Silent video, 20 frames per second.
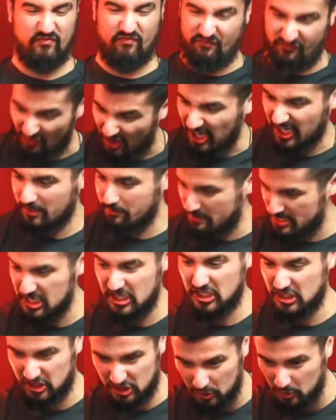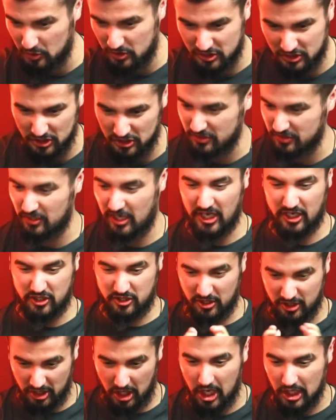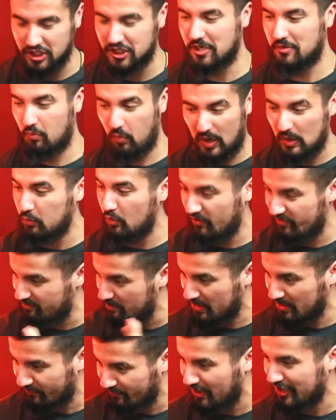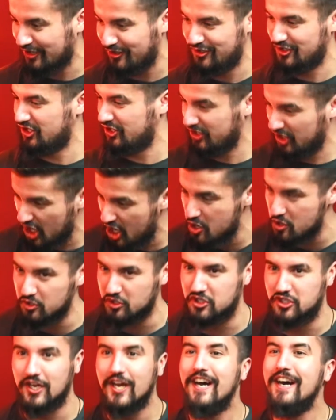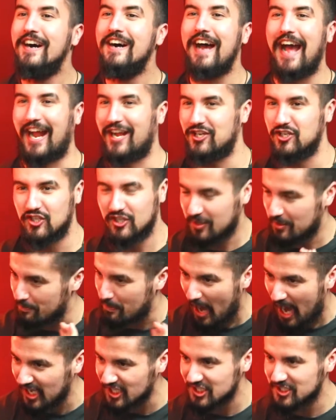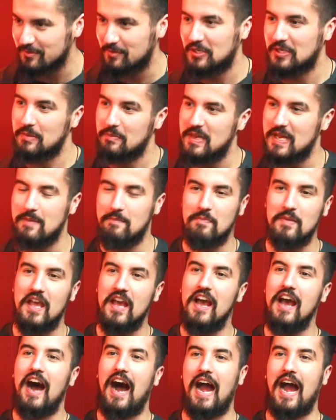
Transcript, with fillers: Fuck me, this dude's just like the goddamn werewolf motherfucker is huge and just impossible to beat.